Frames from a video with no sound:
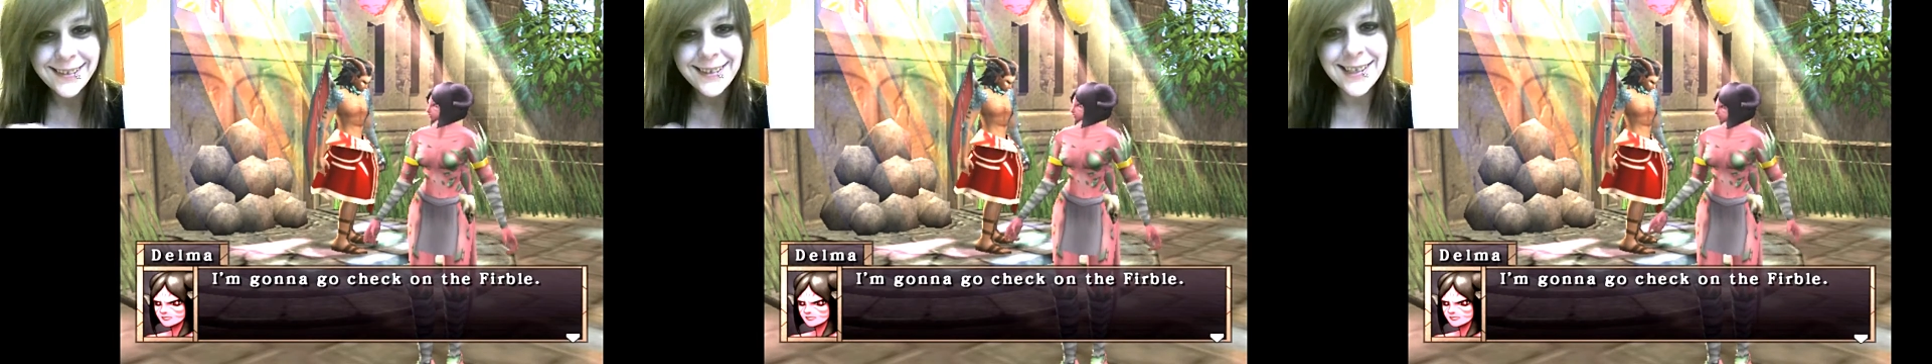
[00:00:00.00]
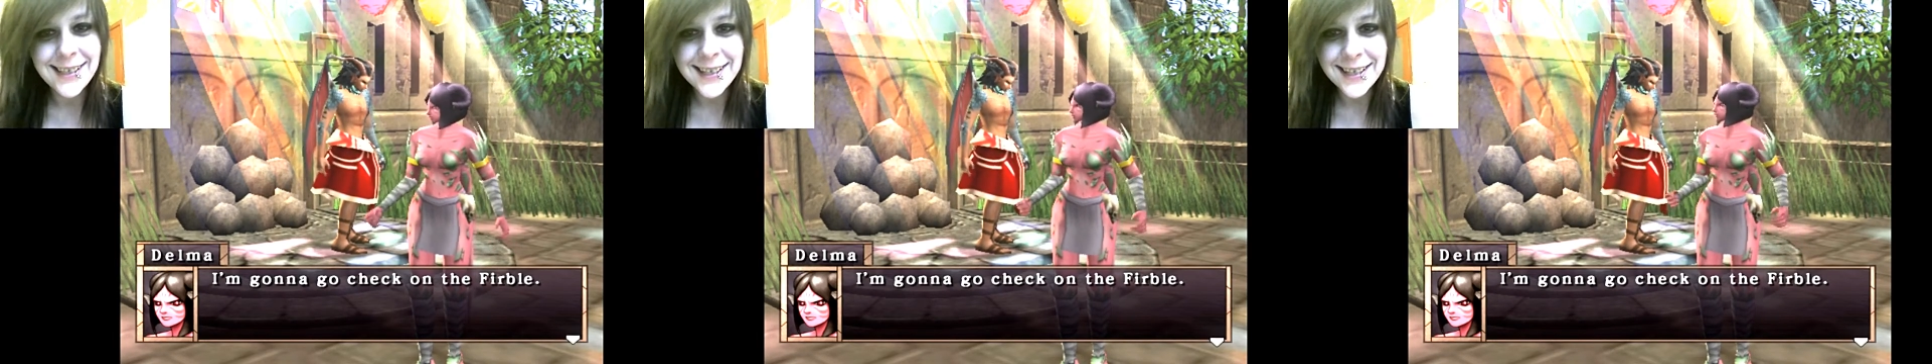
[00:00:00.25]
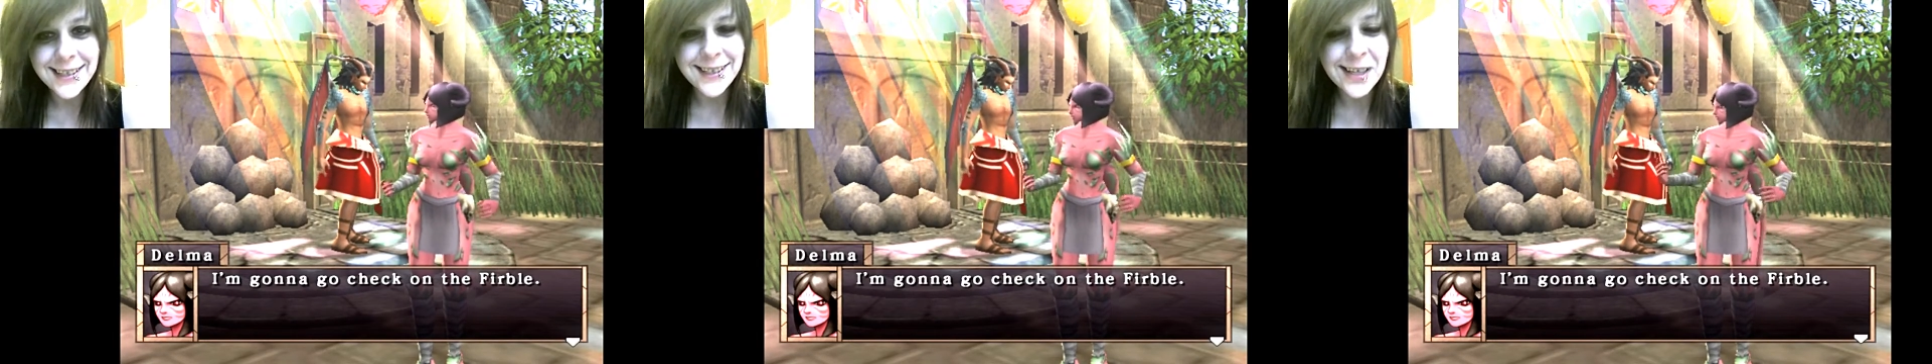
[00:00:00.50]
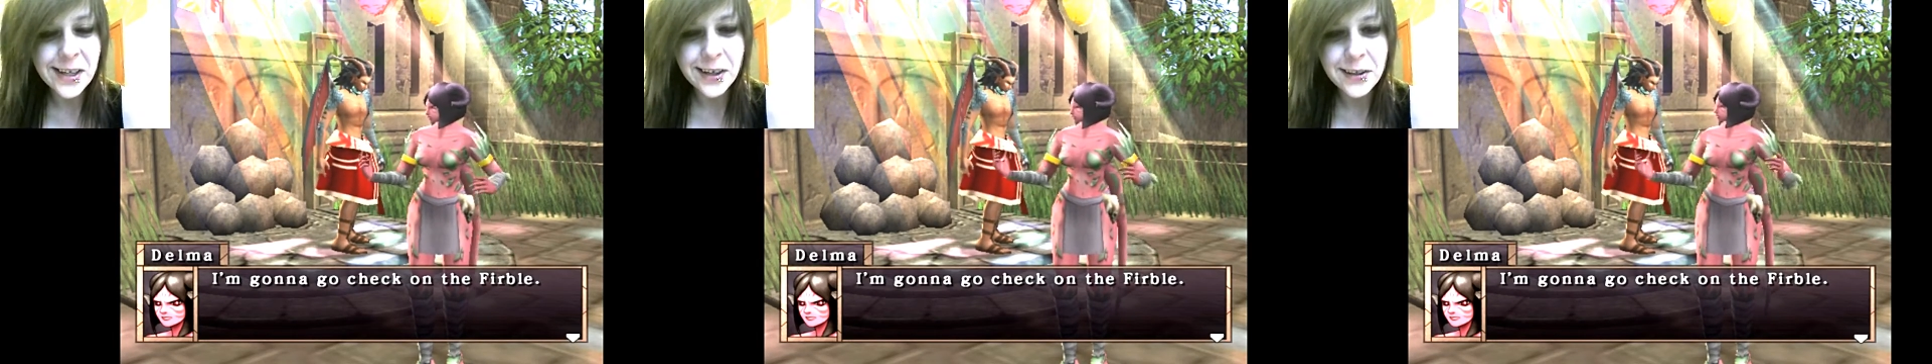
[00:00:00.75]
she's gonna
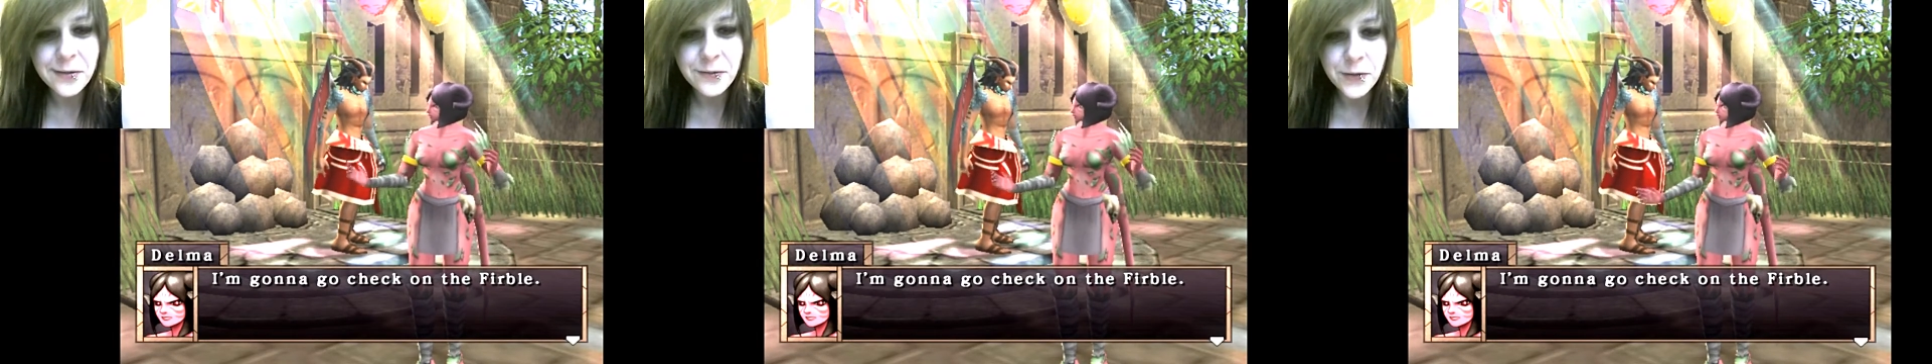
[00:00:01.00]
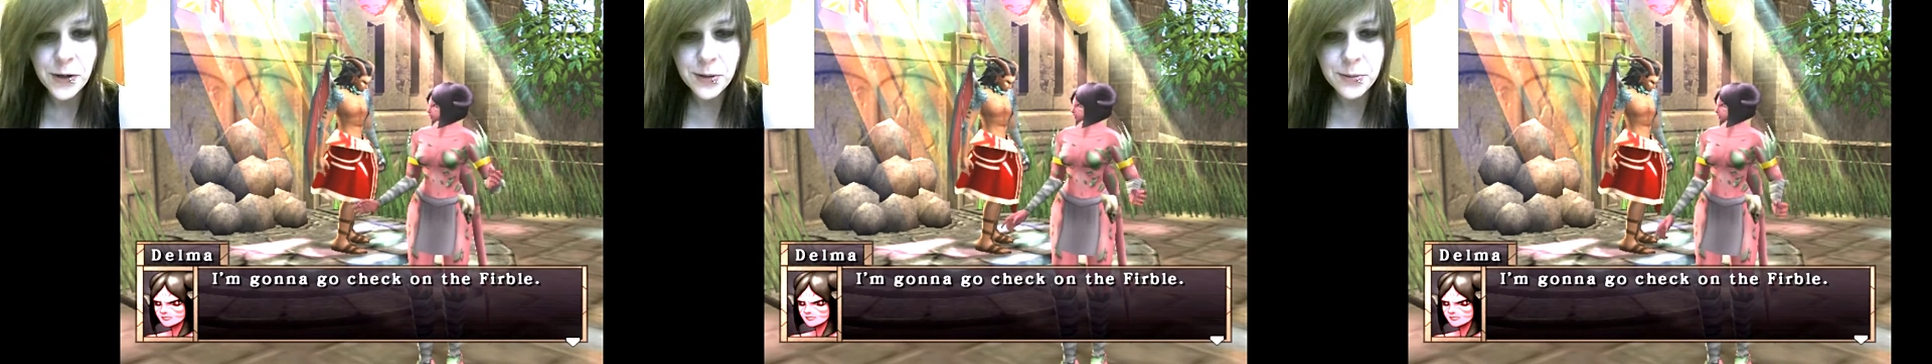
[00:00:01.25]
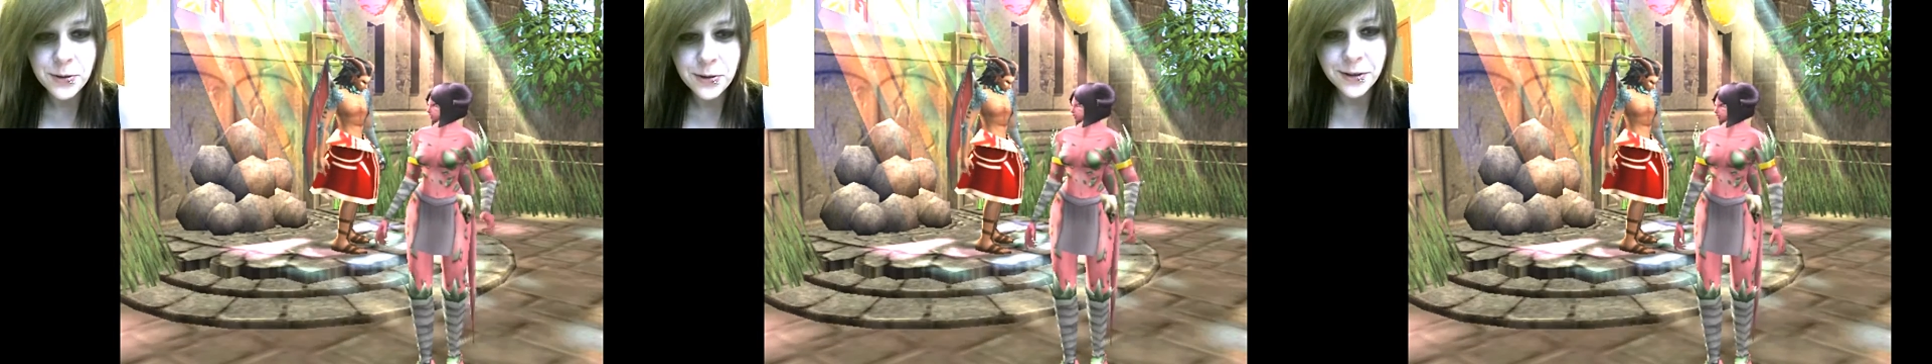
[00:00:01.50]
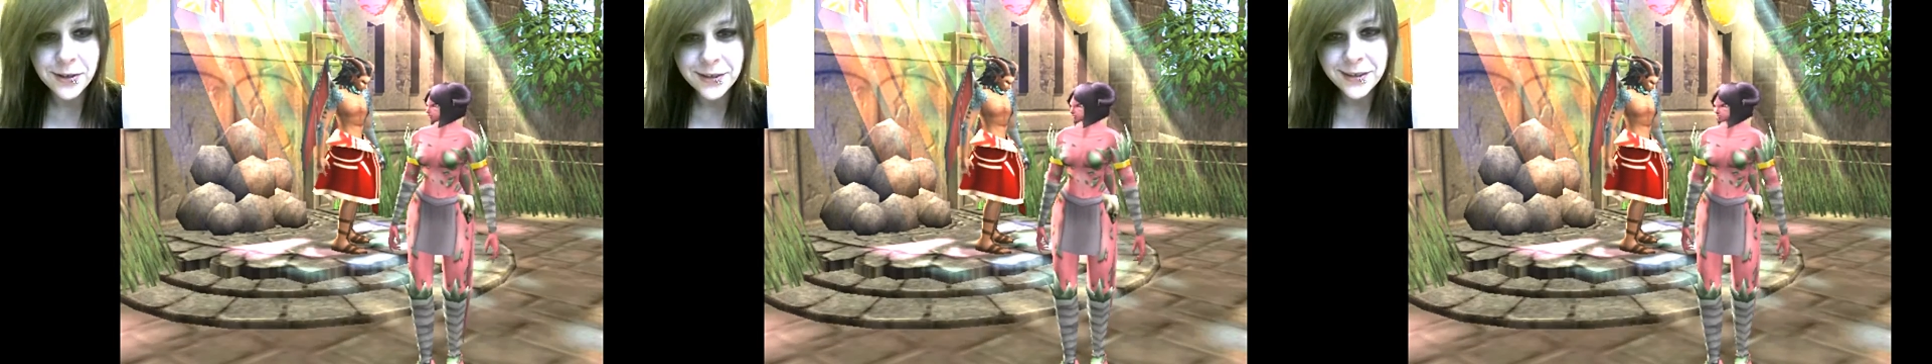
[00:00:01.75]
check on the furball.